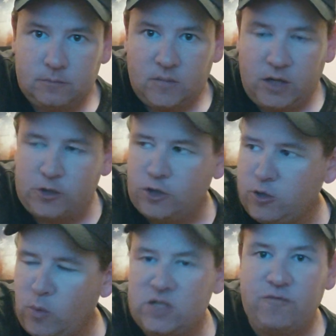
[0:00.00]
Because they're
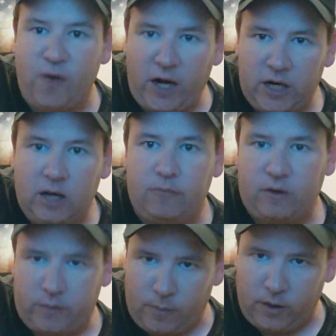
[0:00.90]
the ones fucking it up
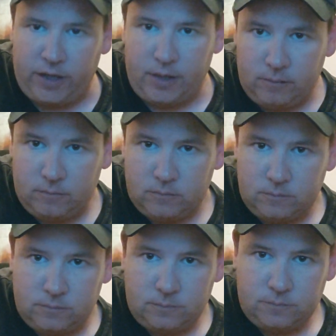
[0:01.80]
for everybody.
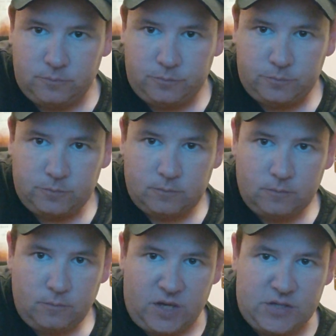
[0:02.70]

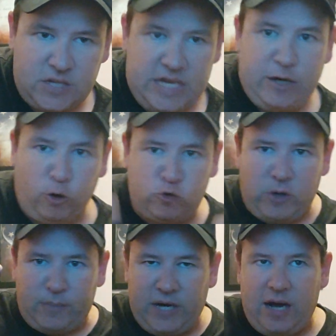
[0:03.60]
These ego
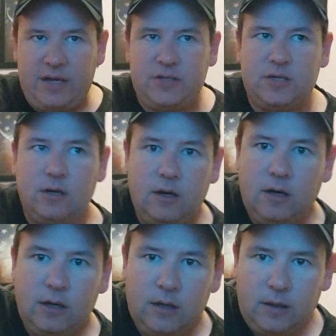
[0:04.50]
trip guys,
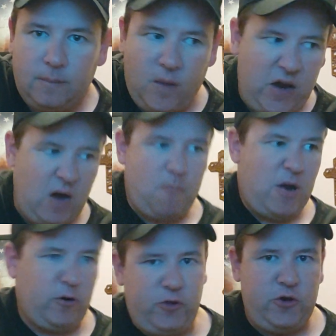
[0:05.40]
hey, I'm
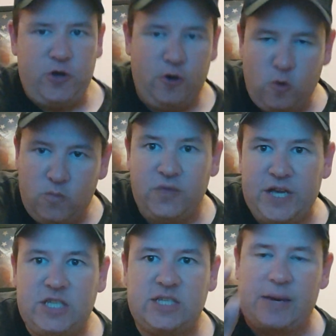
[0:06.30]
better than you,
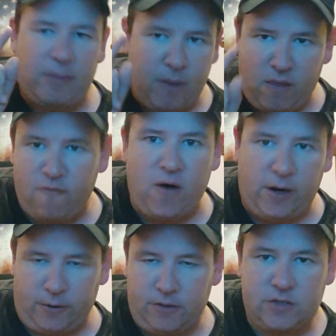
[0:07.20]
these type of
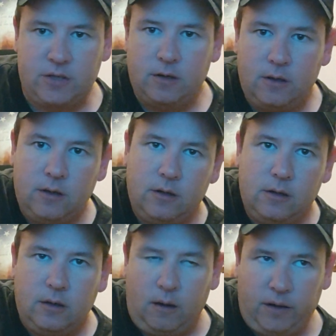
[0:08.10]
motherfuckers.
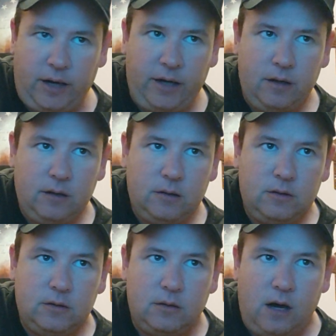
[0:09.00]
Okay?
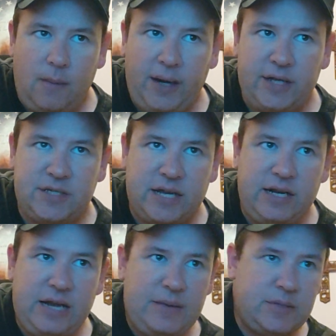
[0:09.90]
I'm not going to say
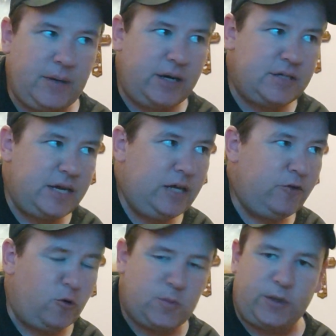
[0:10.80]
any names, I'm not going to say any
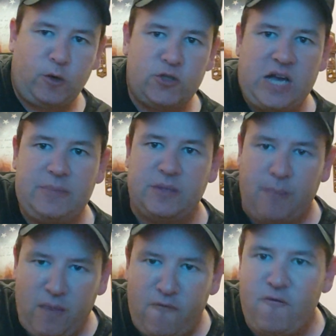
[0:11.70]
groups, but those types of
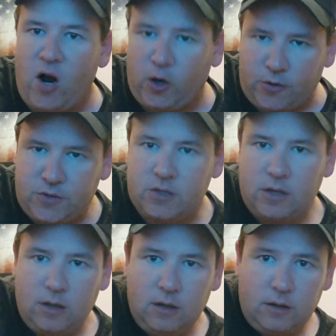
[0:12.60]
motherfuckers
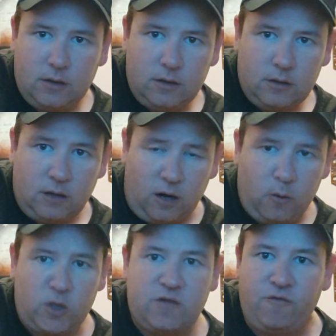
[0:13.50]
are
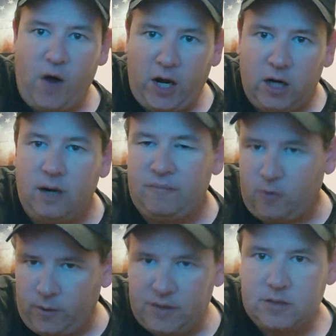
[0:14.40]
the ones fucking it up
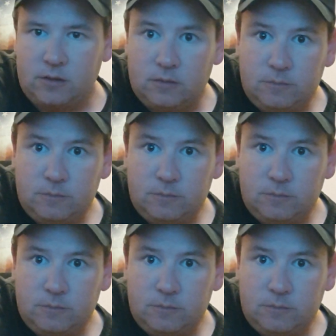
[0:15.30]
for us.